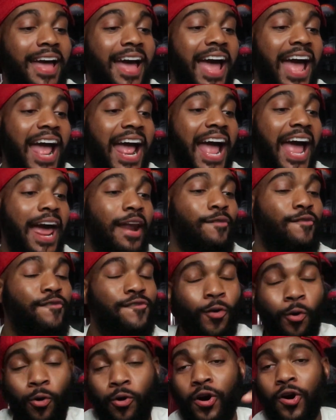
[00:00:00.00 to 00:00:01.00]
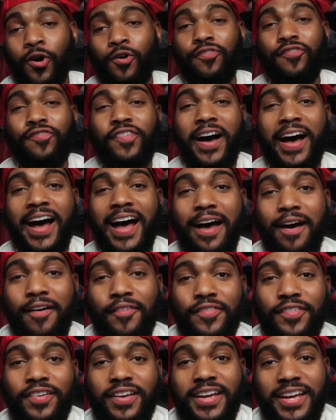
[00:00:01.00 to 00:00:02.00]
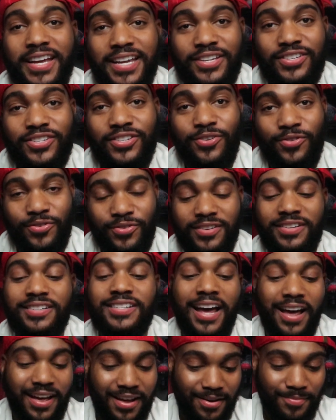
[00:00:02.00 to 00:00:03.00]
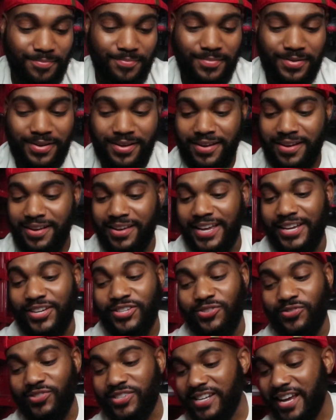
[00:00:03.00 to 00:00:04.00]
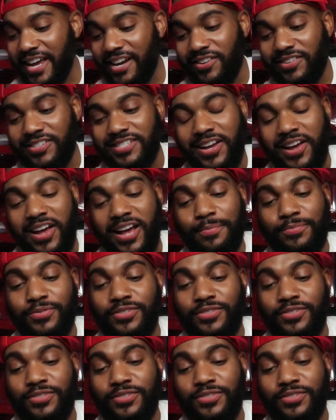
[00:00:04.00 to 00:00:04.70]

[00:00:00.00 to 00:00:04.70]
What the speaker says: at 4:05 Eastern time, Eastern Standard Time.